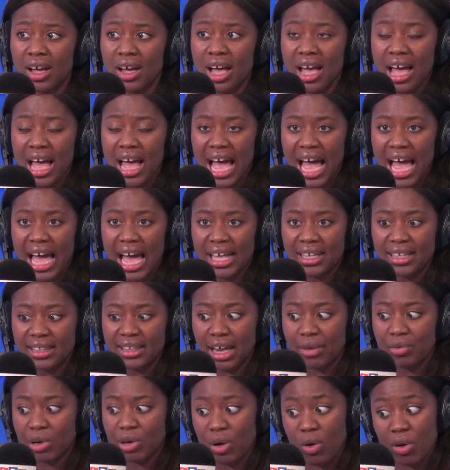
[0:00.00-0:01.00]
And
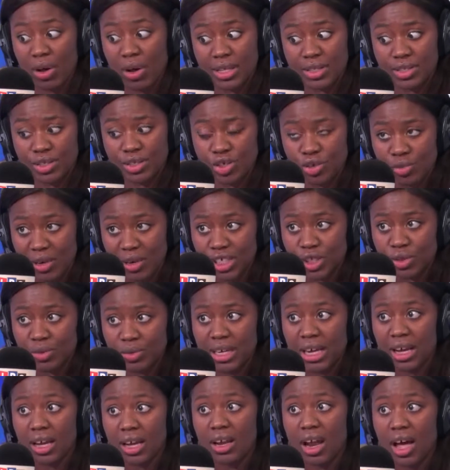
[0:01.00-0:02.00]
that requires the Treasury and